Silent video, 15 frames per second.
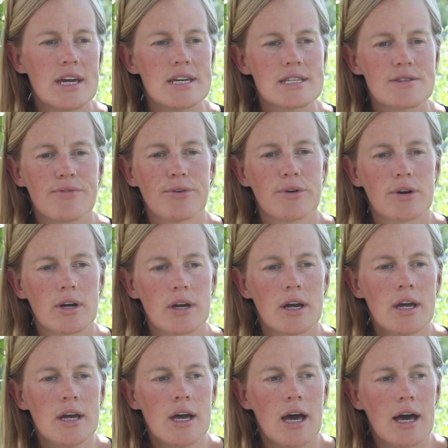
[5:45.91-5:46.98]
is for
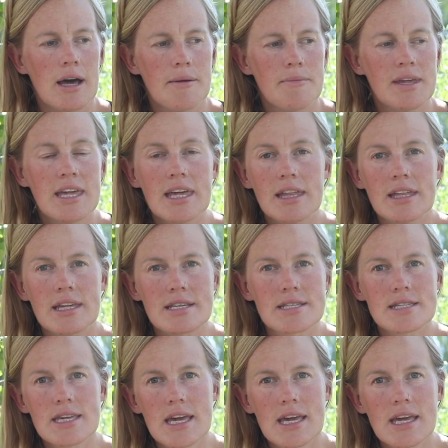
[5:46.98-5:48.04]
healing
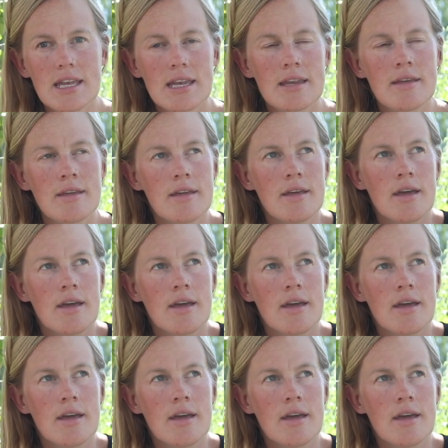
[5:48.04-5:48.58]
skin,